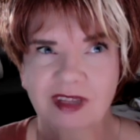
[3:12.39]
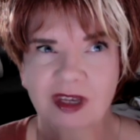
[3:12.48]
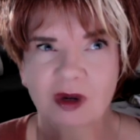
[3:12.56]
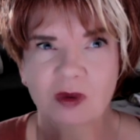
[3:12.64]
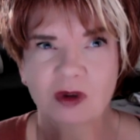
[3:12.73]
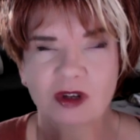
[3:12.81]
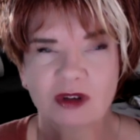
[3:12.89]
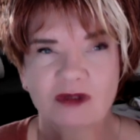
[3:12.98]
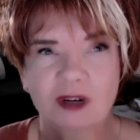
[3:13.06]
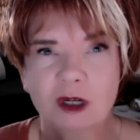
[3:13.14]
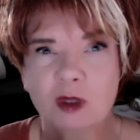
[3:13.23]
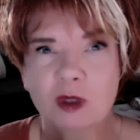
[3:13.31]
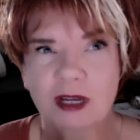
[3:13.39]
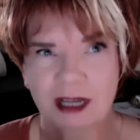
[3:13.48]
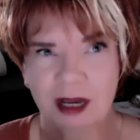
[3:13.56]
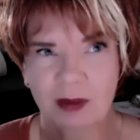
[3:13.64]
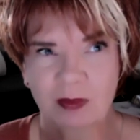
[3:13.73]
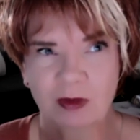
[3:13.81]
when you first wake
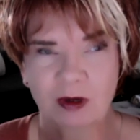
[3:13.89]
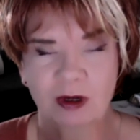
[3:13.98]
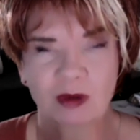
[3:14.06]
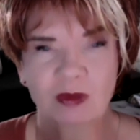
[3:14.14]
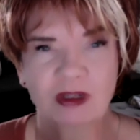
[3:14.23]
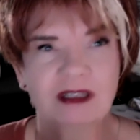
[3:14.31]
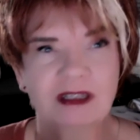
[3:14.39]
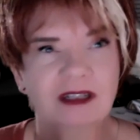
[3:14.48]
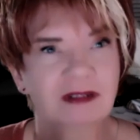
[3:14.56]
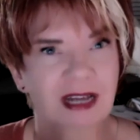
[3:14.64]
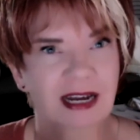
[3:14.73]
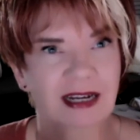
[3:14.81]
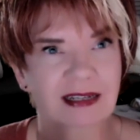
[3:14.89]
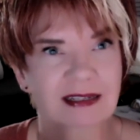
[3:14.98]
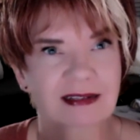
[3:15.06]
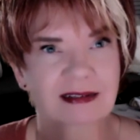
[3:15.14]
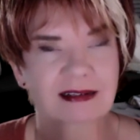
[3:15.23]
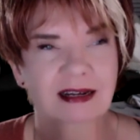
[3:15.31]
up, you're completely
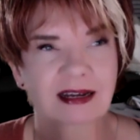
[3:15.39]
relaxed